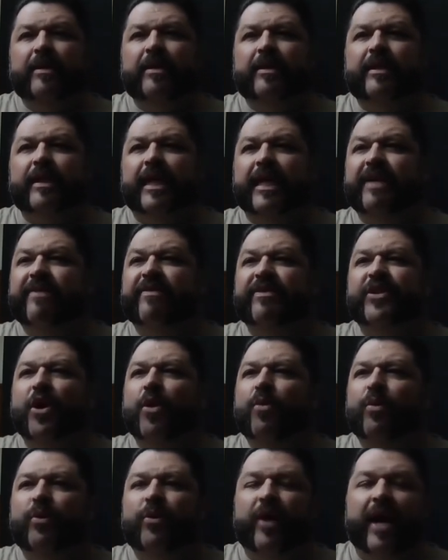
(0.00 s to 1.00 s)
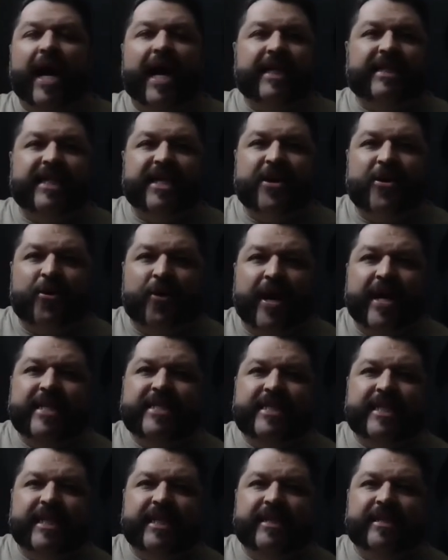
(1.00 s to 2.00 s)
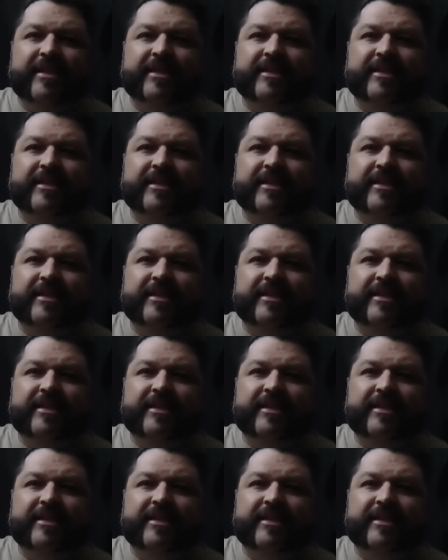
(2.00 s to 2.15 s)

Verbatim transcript: That even though we're acting crazy,